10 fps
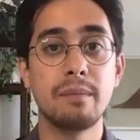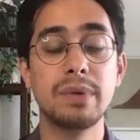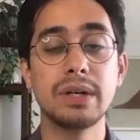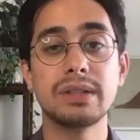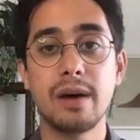
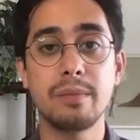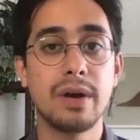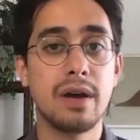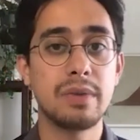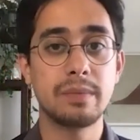build that
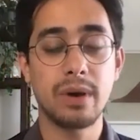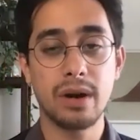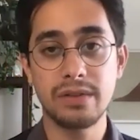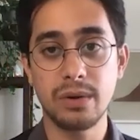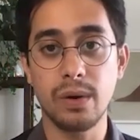up, be
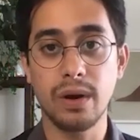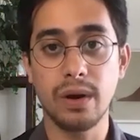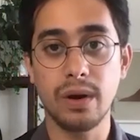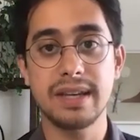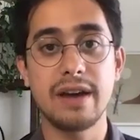part of the
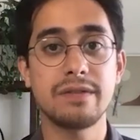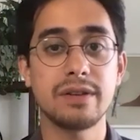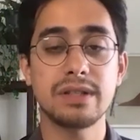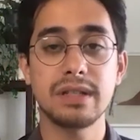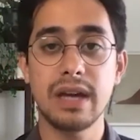organizing
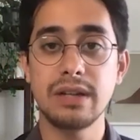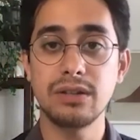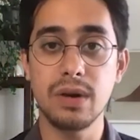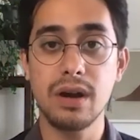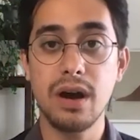efforts, and
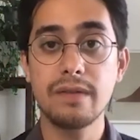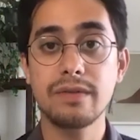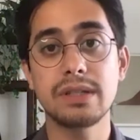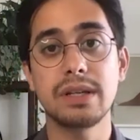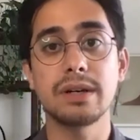do a
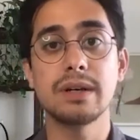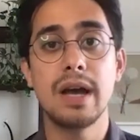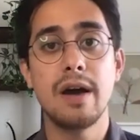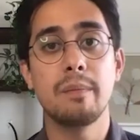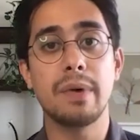conference here.
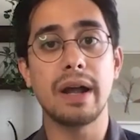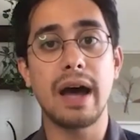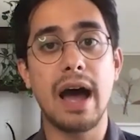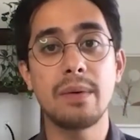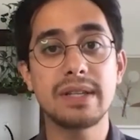But
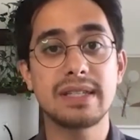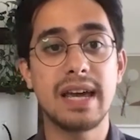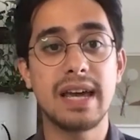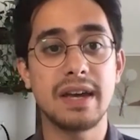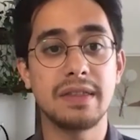I would say
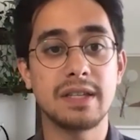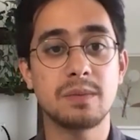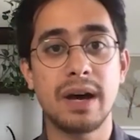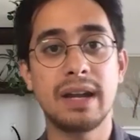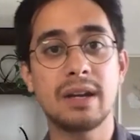that this
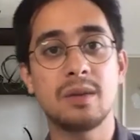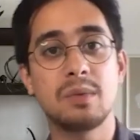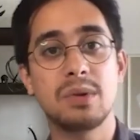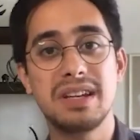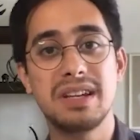PyData
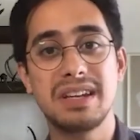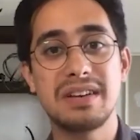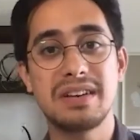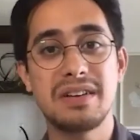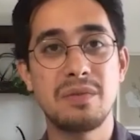community
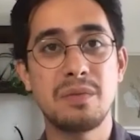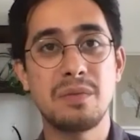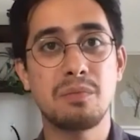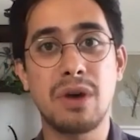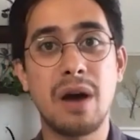
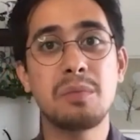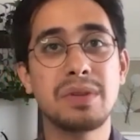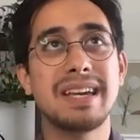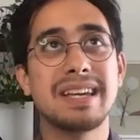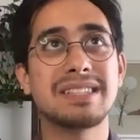
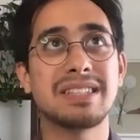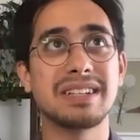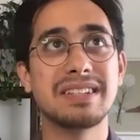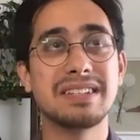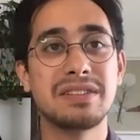probably is
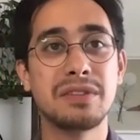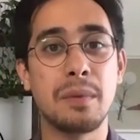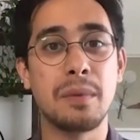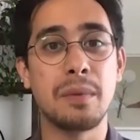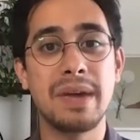the
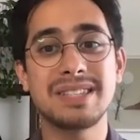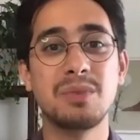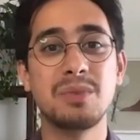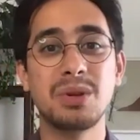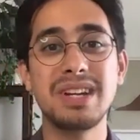
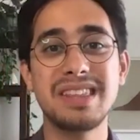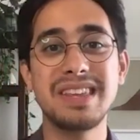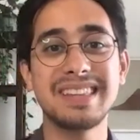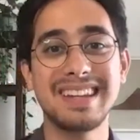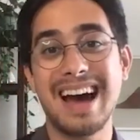biggest community
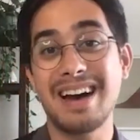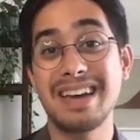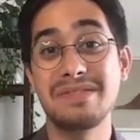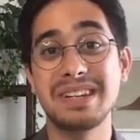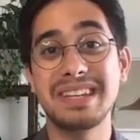thing
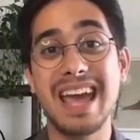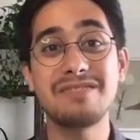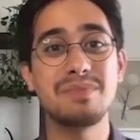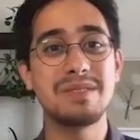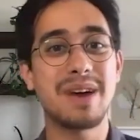that even
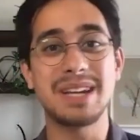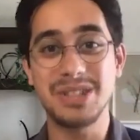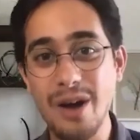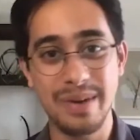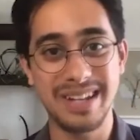gave me my
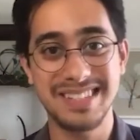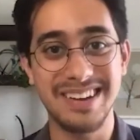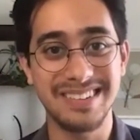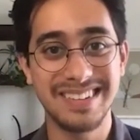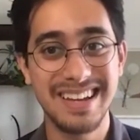job at
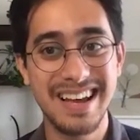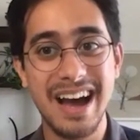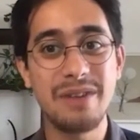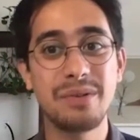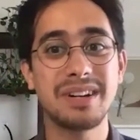Saturn. I
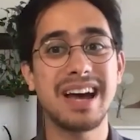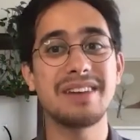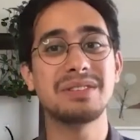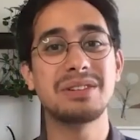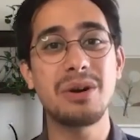wouldn't
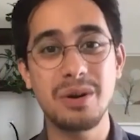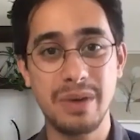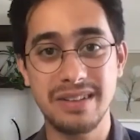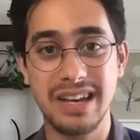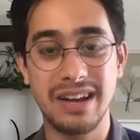have known about
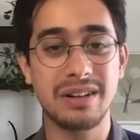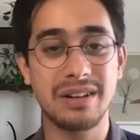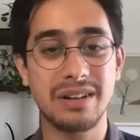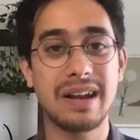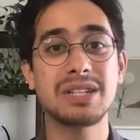
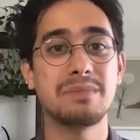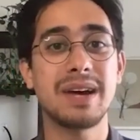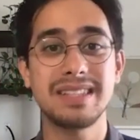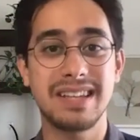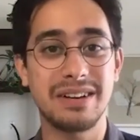SaturnCloud. I actually
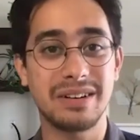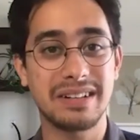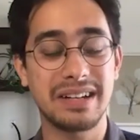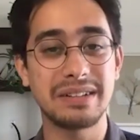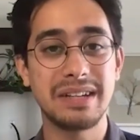met
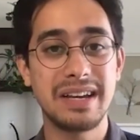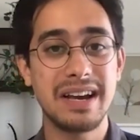SaturnCloud